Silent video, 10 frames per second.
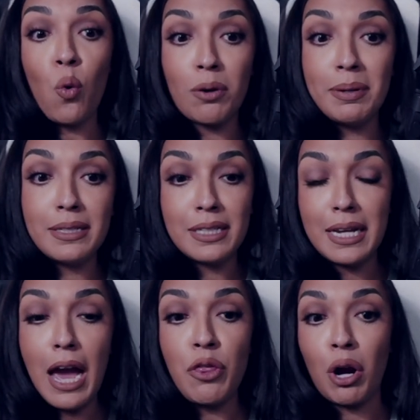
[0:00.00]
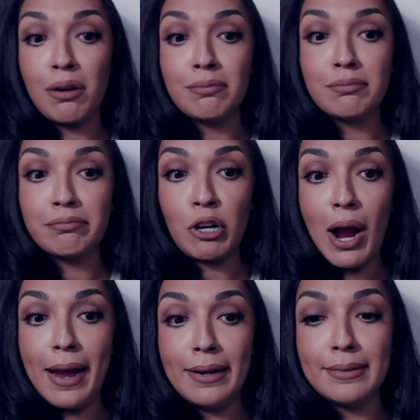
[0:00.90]
orbit together,
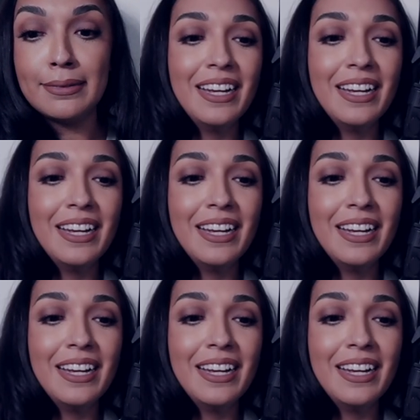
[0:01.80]
right?